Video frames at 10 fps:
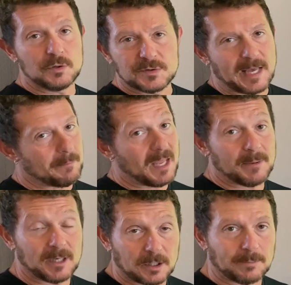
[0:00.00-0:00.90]
use that
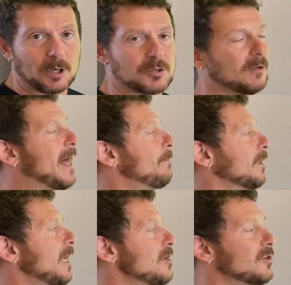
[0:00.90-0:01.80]
maybe in a commercial
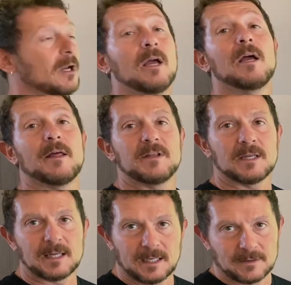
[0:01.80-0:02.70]
application, and then you
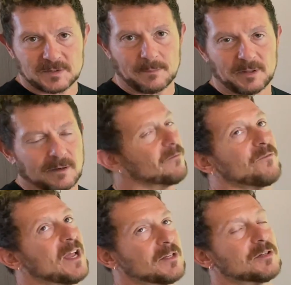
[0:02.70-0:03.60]
can get into some of your
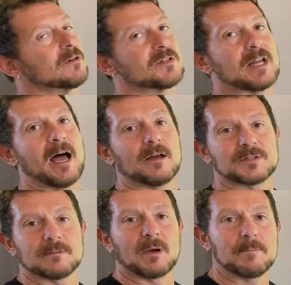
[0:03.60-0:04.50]
fancier styles
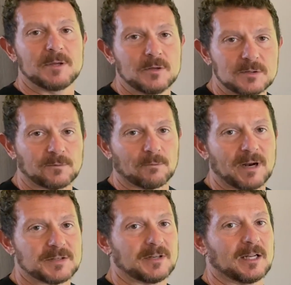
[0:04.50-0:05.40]
that might be used for
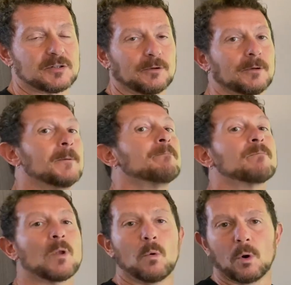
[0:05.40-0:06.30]
residential
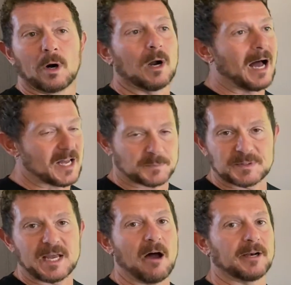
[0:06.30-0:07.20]
or
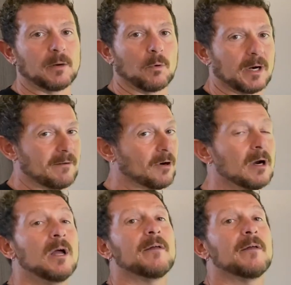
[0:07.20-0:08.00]
hospitality or whatever.